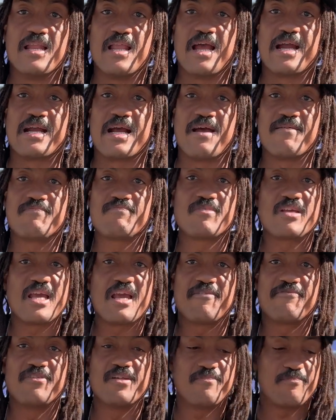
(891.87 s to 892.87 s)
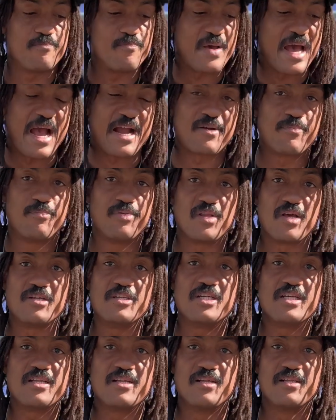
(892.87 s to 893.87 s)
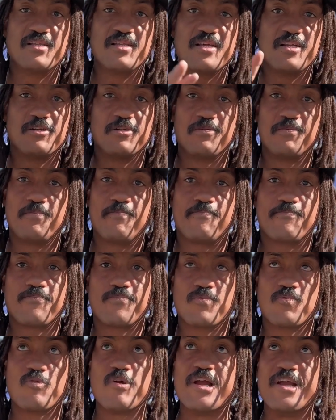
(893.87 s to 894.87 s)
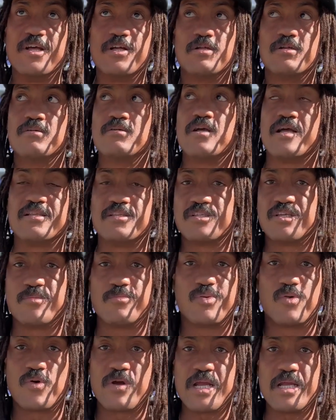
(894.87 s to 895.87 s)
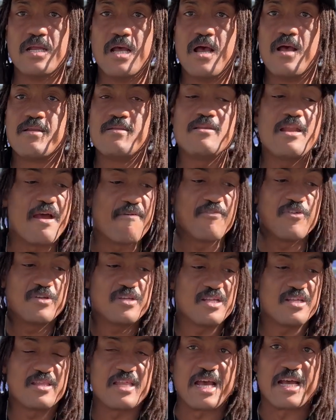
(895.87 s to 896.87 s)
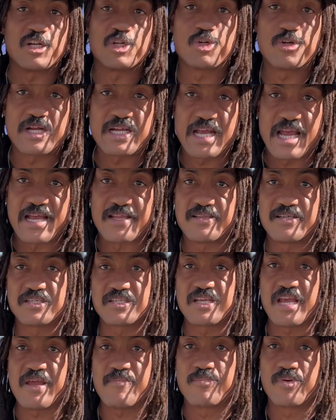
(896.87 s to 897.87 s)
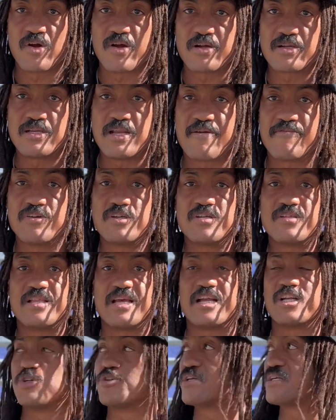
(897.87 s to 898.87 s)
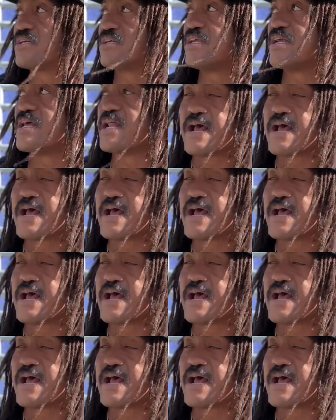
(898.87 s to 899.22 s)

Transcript: Like I kickflip back blunted a little rail at some point, never did that trick at the skate park, never did that trick again.